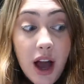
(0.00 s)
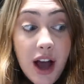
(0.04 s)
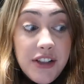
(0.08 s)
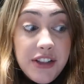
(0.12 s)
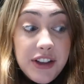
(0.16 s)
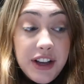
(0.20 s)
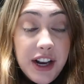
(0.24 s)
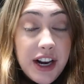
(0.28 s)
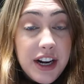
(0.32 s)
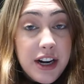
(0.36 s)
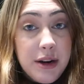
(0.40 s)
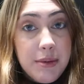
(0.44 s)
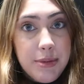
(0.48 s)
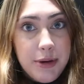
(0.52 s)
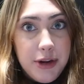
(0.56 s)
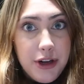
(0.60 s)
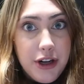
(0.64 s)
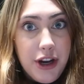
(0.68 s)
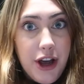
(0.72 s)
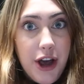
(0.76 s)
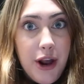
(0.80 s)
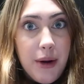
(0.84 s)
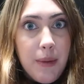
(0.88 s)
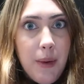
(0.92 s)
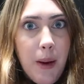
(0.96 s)
I think I did
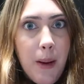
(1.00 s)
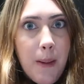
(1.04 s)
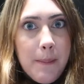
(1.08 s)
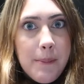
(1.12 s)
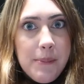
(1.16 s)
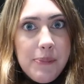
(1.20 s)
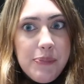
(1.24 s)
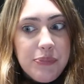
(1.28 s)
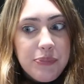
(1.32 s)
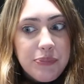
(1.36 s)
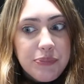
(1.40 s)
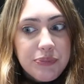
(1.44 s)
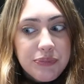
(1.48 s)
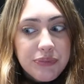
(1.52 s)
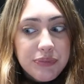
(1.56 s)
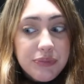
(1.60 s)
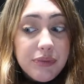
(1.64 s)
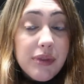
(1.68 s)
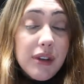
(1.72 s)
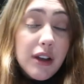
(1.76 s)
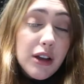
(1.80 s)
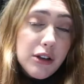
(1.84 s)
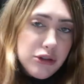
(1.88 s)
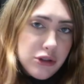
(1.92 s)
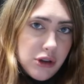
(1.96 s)
pretty good
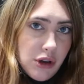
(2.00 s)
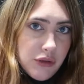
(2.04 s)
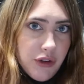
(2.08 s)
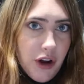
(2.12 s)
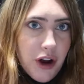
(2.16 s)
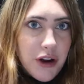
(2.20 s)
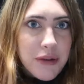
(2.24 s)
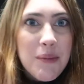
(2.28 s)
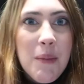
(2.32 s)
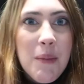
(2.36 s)
so far.